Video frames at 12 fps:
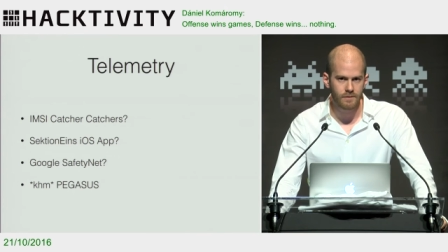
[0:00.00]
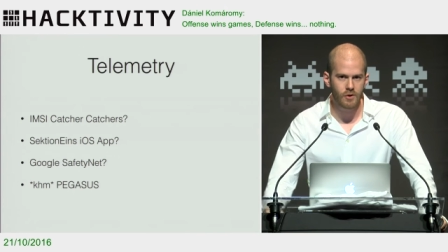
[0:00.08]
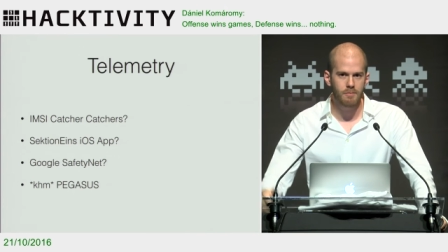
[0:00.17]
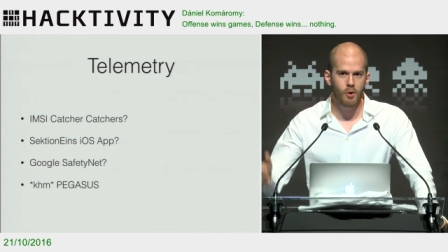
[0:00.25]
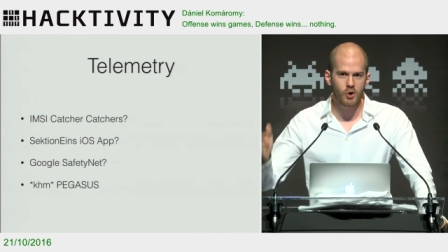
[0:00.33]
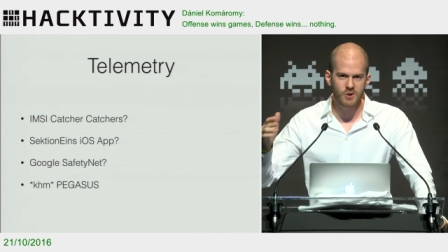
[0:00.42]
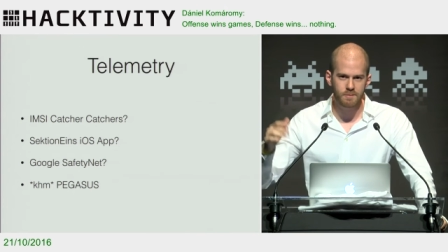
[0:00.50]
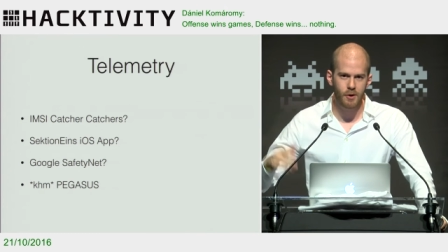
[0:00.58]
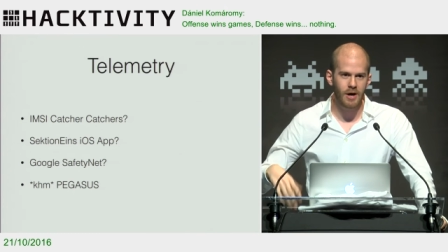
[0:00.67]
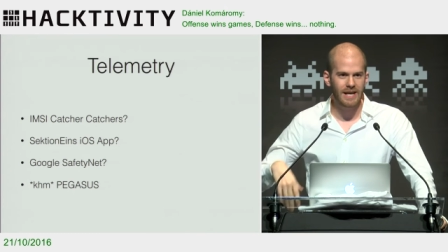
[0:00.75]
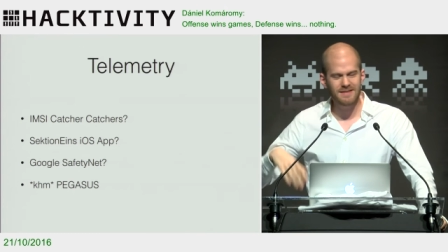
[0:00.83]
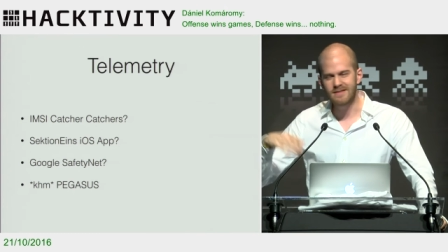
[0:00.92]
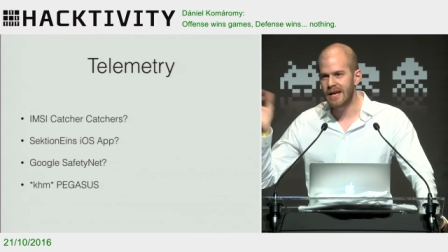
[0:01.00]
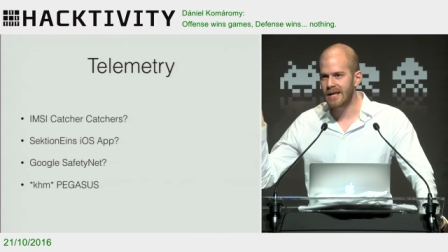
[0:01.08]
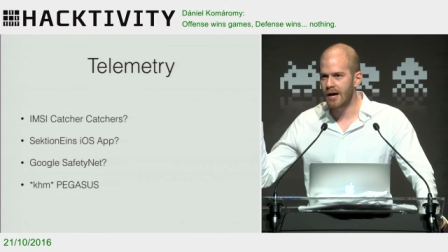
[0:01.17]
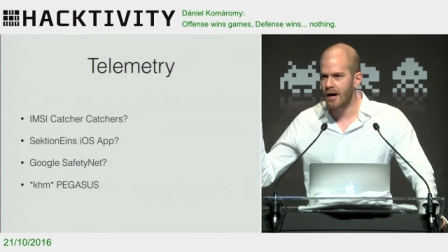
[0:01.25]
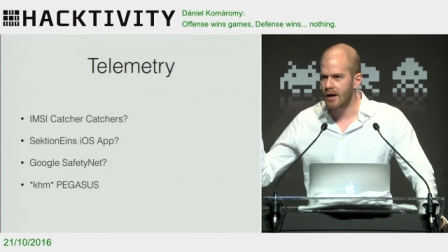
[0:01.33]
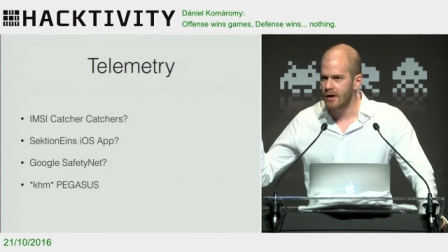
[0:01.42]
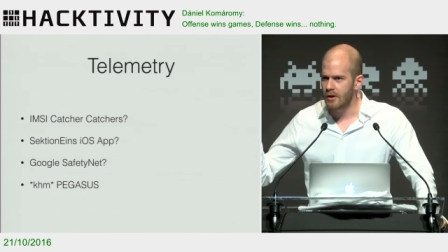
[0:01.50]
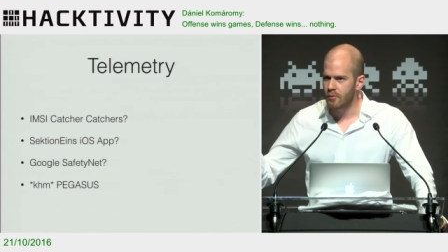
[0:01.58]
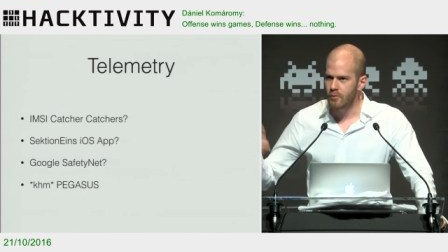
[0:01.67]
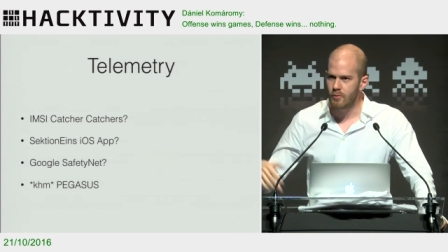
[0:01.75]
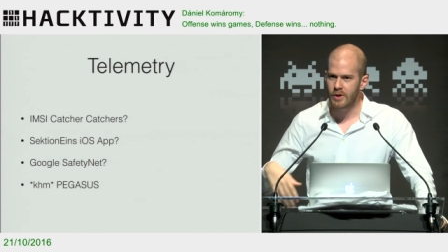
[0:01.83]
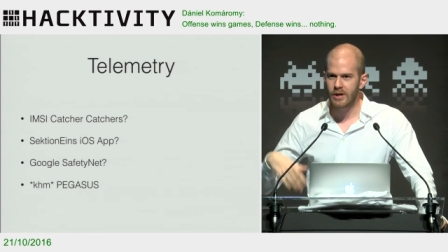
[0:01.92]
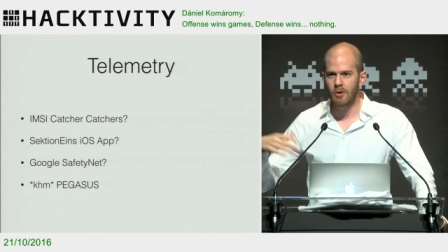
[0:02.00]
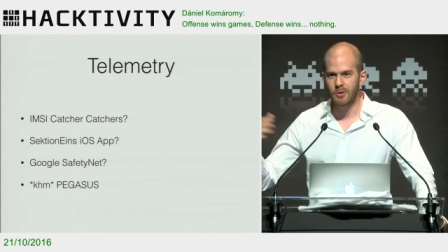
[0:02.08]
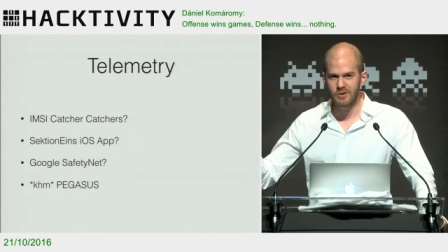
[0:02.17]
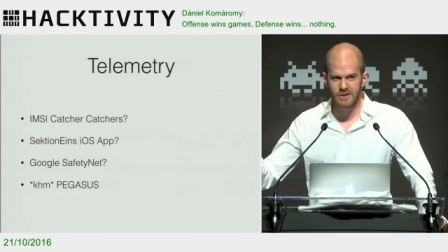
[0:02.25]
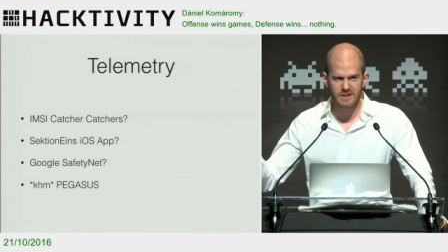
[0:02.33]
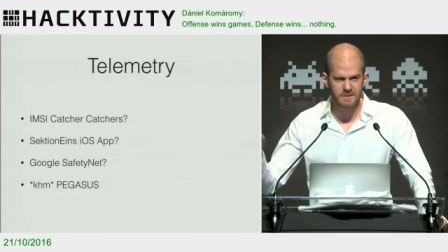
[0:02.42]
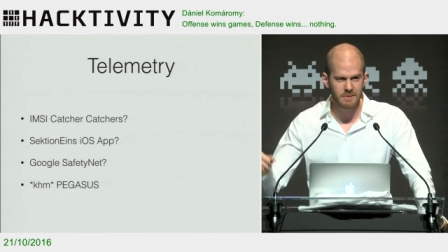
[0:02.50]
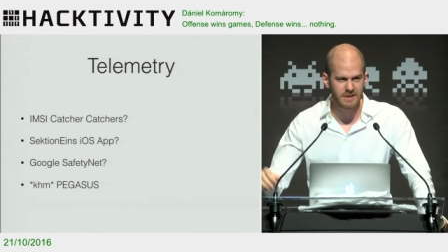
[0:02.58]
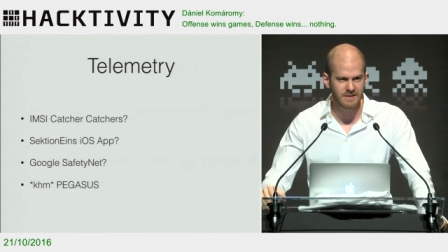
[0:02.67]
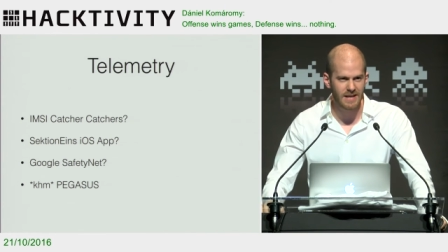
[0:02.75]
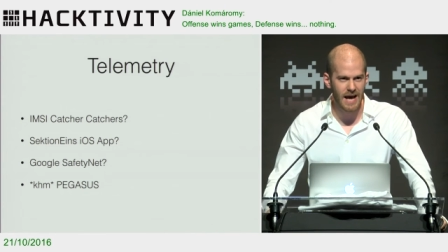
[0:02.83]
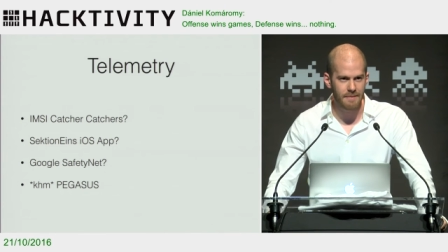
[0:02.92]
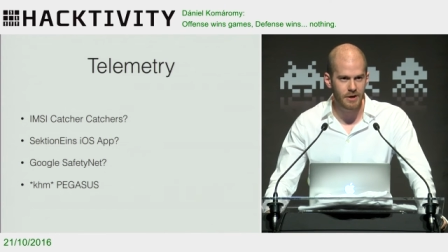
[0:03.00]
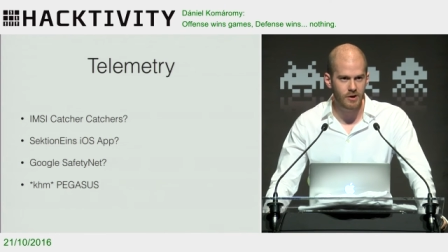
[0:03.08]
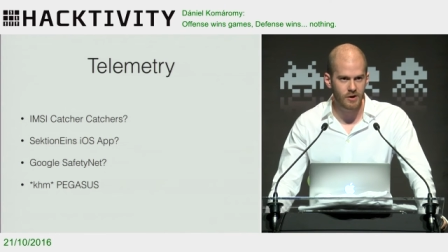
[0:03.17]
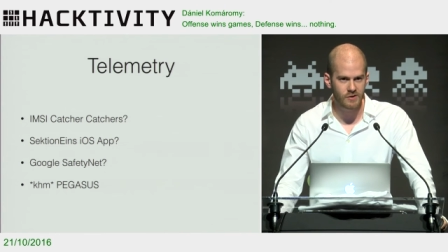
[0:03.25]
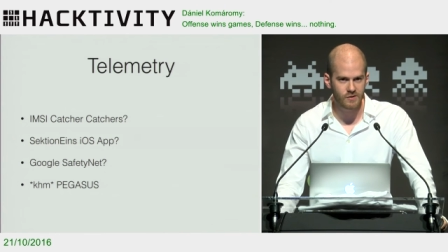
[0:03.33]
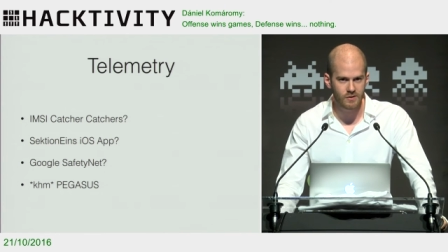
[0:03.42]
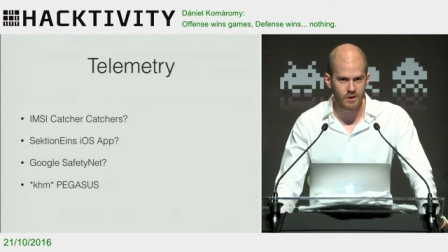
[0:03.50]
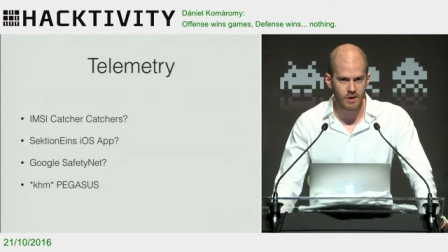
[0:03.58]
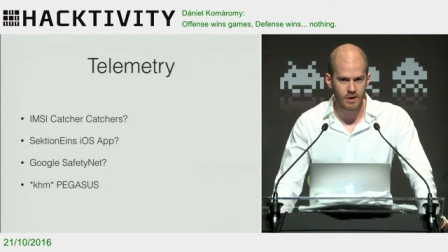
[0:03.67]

the most part as data, we can almost dismiss that because